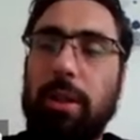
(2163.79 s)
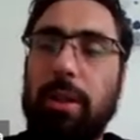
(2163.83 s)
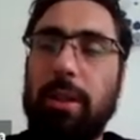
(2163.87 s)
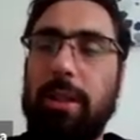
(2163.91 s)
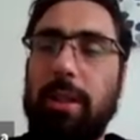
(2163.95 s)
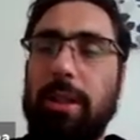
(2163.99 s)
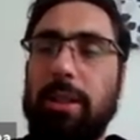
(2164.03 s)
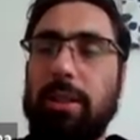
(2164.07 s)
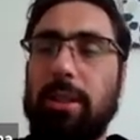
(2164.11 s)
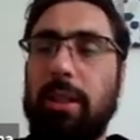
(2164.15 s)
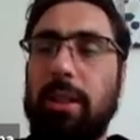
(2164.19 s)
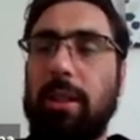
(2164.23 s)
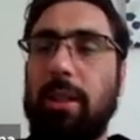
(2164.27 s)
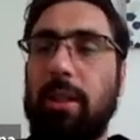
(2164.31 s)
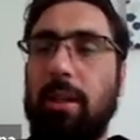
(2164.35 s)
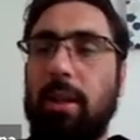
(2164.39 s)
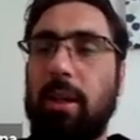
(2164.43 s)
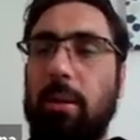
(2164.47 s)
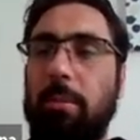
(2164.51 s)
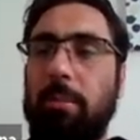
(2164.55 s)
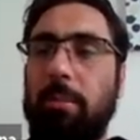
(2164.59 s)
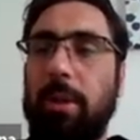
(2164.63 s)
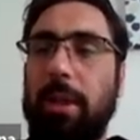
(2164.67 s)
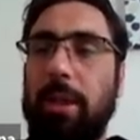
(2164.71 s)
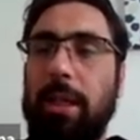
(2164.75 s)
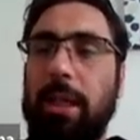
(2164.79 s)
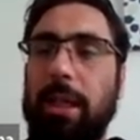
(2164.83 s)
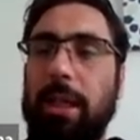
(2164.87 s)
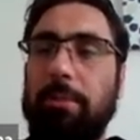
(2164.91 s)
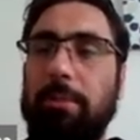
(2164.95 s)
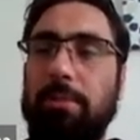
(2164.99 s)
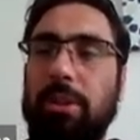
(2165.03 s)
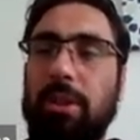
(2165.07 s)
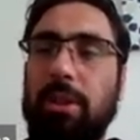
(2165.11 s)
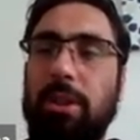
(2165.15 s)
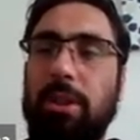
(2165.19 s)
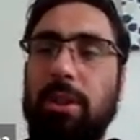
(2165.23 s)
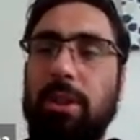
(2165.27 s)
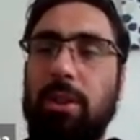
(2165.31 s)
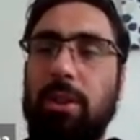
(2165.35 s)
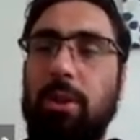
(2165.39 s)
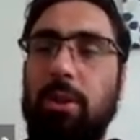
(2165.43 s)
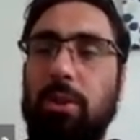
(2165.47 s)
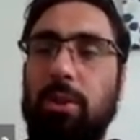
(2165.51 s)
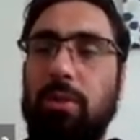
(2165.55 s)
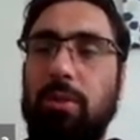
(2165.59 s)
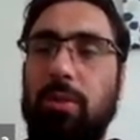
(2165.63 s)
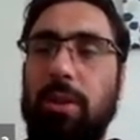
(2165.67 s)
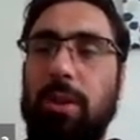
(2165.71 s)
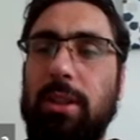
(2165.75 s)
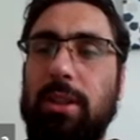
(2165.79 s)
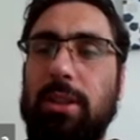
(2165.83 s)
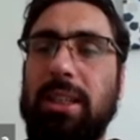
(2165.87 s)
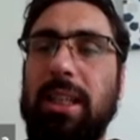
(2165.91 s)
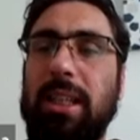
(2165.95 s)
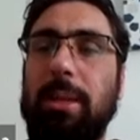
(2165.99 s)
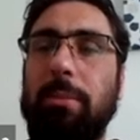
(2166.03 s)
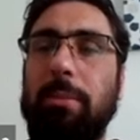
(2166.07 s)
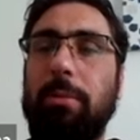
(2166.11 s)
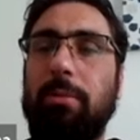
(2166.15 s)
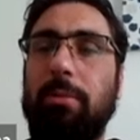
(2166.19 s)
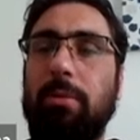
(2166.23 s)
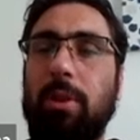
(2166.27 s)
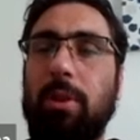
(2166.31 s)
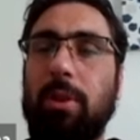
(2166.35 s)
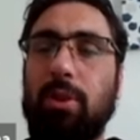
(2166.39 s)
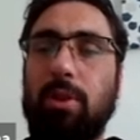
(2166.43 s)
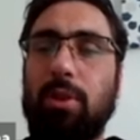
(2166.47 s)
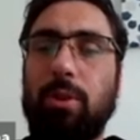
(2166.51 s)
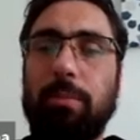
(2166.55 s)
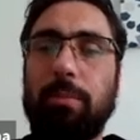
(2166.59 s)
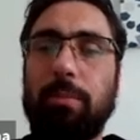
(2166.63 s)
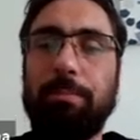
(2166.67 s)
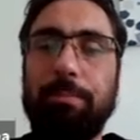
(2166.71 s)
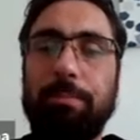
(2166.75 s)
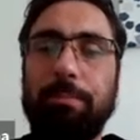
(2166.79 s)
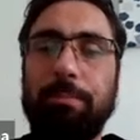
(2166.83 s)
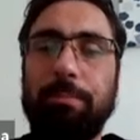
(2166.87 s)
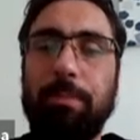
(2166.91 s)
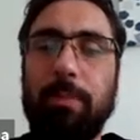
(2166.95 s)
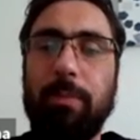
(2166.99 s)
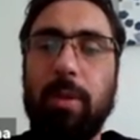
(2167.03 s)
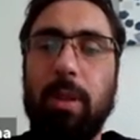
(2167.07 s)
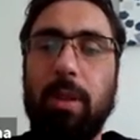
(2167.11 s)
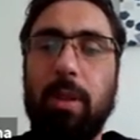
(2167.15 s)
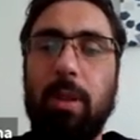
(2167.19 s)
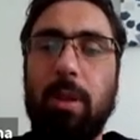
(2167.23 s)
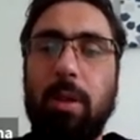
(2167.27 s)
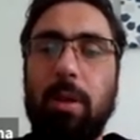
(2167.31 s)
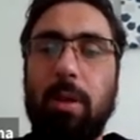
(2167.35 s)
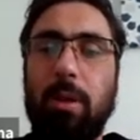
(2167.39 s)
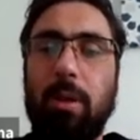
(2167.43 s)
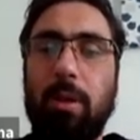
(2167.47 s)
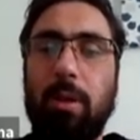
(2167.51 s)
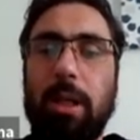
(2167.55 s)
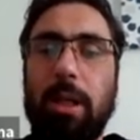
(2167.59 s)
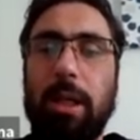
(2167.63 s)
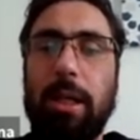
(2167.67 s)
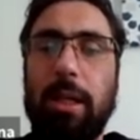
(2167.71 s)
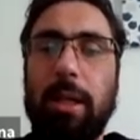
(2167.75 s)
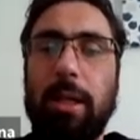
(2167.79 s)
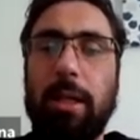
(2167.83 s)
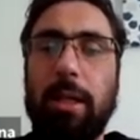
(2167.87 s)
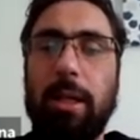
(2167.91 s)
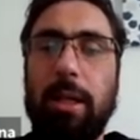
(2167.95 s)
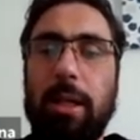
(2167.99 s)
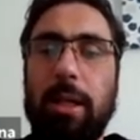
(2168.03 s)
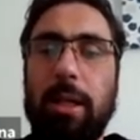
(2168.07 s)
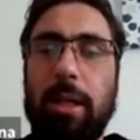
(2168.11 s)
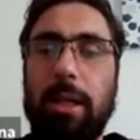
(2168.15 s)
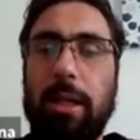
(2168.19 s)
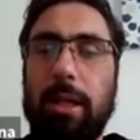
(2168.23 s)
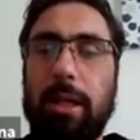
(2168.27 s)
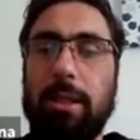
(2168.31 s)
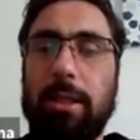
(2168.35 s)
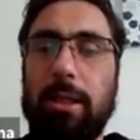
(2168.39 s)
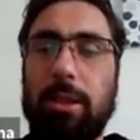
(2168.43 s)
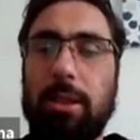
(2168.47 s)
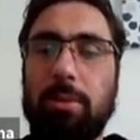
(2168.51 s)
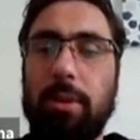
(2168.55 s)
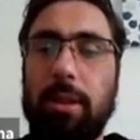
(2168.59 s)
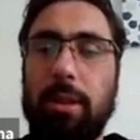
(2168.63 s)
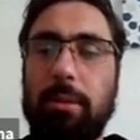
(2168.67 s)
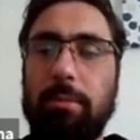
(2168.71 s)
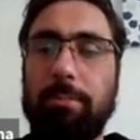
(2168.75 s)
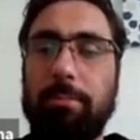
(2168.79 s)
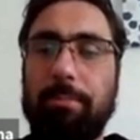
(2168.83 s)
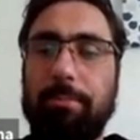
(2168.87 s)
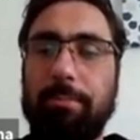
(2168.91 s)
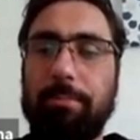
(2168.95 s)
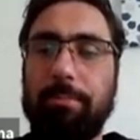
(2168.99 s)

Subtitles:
These are the common names that are used for this type of question. Okay, and this one here.